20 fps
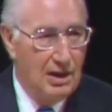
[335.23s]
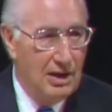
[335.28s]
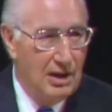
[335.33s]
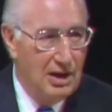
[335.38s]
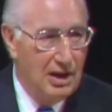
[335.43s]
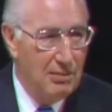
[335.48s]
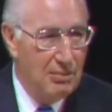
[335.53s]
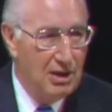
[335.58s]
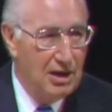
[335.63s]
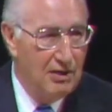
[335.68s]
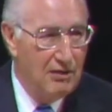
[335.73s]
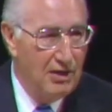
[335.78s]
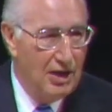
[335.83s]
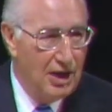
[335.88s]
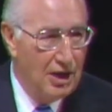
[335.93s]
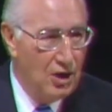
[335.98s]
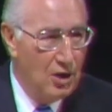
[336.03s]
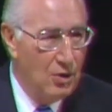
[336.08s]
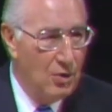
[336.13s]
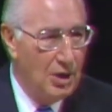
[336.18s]
I believe I
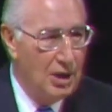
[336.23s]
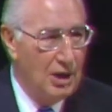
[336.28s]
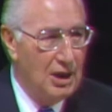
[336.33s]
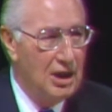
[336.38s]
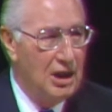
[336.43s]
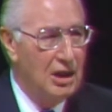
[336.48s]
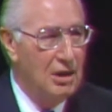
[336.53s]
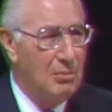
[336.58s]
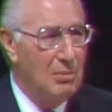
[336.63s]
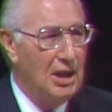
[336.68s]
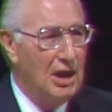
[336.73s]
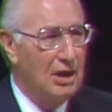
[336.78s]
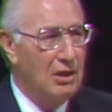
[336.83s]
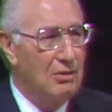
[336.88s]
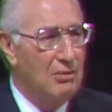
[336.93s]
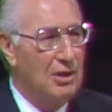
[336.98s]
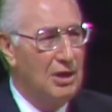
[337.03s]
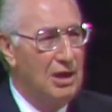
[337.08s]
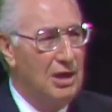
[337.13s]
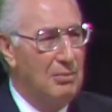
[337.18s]
know what Lincoln meant
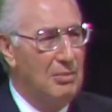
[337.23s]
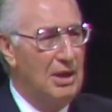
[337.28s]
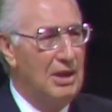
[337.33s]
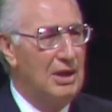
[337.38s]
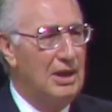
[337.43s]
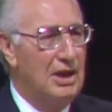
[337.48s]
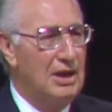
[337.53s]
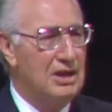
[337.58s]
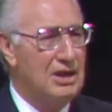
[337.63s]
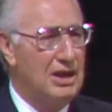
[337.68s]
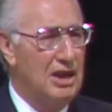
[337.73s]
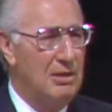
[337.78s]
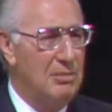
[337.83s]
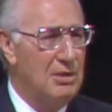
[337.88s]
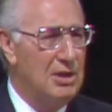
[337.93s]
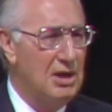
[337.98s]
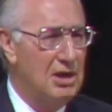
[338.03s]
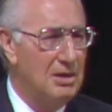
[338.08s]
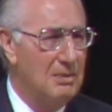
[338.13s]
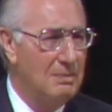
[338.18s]
when he made that
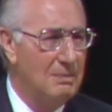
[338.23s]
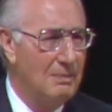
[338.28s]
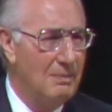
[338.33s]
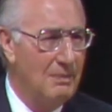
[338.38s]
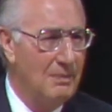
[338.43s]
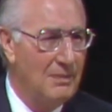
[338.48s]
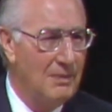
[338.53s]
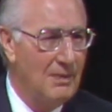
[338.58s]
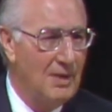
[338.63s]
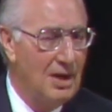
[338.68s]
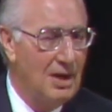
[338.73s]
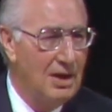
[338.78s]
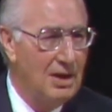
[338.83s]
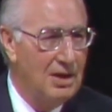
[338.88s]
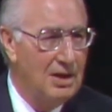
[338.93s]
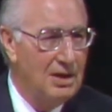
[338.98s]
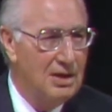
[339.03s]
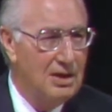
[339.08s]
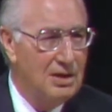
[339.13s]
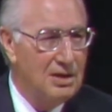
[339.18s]
statement.
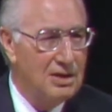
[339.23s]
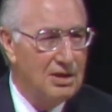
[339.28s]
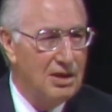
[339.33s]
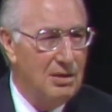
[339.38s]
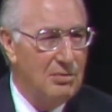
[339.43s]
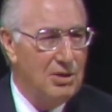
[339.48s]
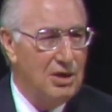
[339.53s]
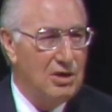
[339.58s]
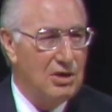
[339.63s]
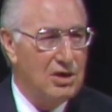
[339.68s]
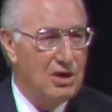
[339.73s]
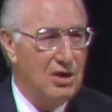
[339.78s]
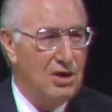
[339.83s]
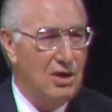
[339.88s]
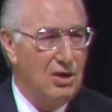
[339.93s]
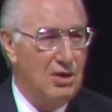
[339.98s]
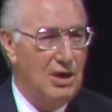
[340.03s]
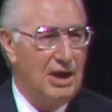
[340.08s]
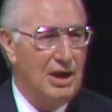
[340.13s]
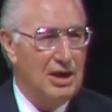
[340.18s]
Some years
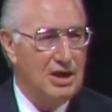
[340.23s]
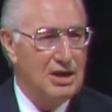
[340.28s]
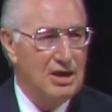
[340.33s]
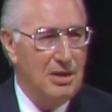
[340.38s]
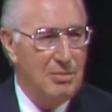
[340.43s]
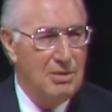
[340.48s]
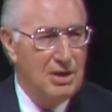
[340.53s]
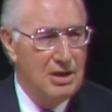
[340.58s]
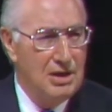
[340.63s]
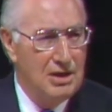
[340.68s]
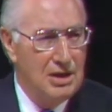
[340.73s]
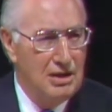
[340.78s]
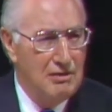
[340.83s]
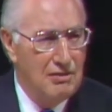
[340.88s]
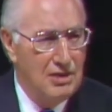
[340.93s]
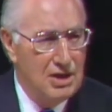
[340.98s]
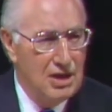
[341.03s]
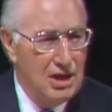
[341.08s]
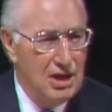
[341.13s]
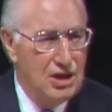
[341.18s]
ago, I accepted an
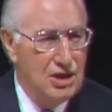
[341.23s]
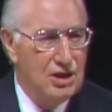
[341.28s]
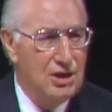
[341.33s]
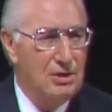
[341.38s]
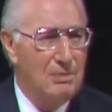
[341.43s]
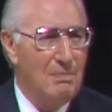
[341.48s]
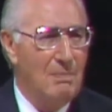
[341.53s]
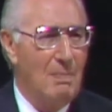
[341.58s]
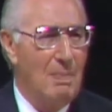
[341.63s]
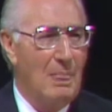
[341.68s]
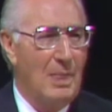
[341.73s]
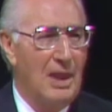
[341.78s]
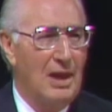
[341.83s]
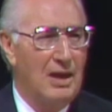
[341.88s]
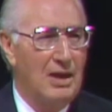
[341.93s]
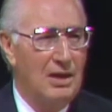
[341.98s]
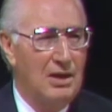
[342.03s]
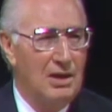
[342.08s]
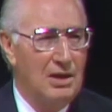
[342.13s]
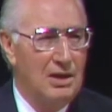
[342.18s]
invitation
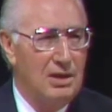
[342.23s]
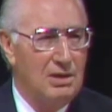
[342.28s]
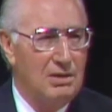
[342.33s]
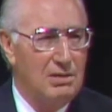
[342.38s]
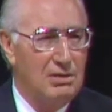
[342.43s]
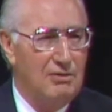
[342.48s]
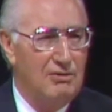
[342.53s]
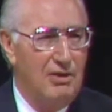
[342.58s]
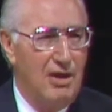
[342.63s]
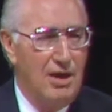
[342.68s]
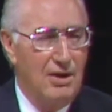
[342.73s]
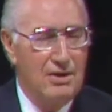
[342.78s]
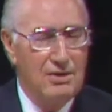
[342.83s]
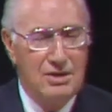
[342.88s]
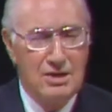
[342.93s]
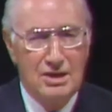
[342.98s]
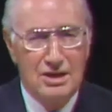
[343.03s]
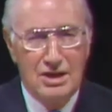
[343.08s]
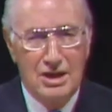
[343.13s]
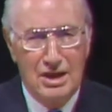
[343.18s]
to a
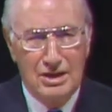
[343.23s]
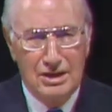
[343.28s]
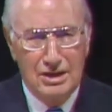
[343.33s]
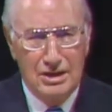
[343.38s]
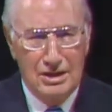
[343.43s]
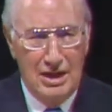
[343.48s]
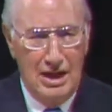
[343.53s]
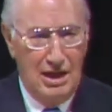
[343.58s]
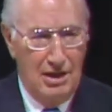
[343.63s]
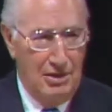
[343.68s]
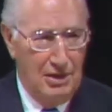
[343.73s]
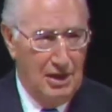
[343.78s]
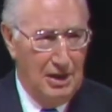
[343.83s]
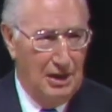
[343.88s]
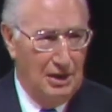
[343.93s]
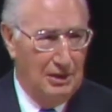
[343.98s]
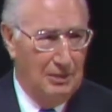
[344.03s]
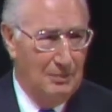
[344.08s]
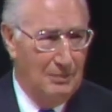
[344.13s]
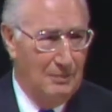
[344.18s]
father's and son's
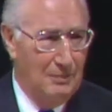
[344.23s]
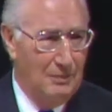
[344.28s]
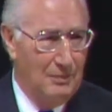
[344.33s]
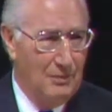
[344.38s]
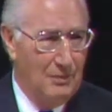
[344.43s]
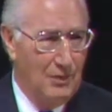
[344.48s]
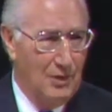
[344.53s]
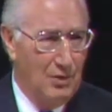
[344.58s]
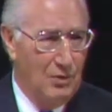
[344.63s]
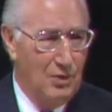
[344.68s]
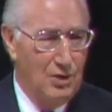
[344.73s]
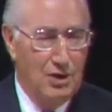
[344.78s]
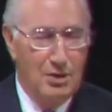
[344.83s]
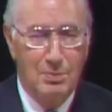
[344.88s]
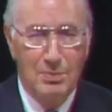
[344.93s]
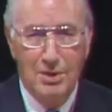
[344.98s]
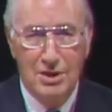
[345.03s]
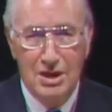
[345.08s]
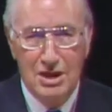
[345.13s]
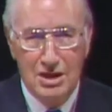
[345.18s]
outing where the
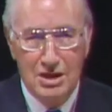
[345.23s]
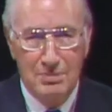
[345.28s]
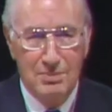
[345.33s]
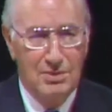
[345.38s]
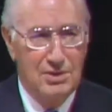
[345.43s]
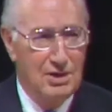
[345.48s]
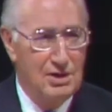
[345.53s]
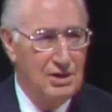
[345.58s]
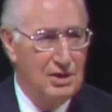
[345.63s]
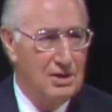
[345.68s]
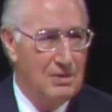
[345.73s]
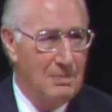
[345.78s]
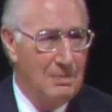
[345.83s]
participants